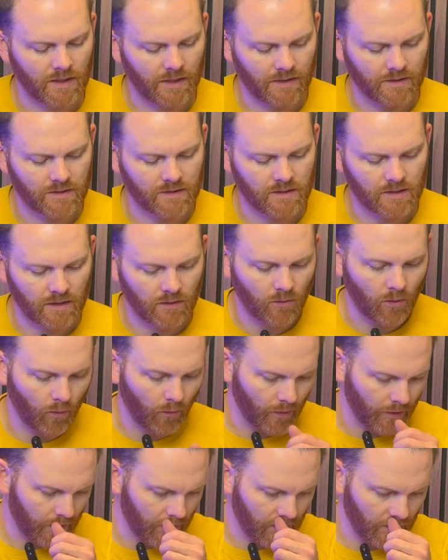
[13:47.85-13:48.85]
and see what
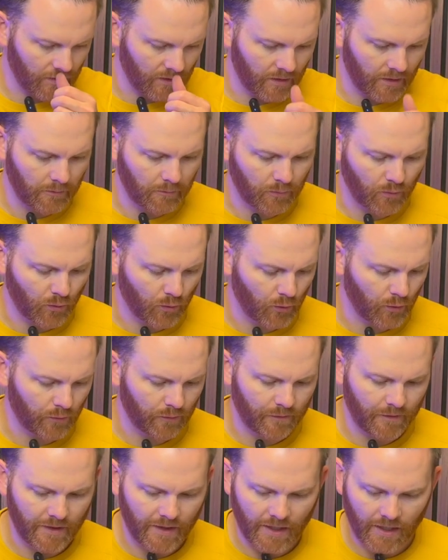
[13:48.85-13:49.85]
we can
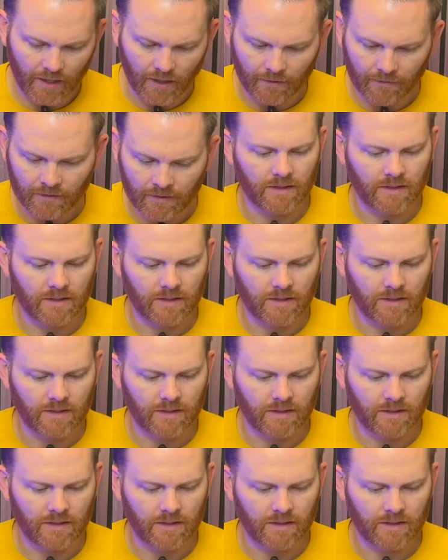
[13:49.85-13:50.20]
improve there,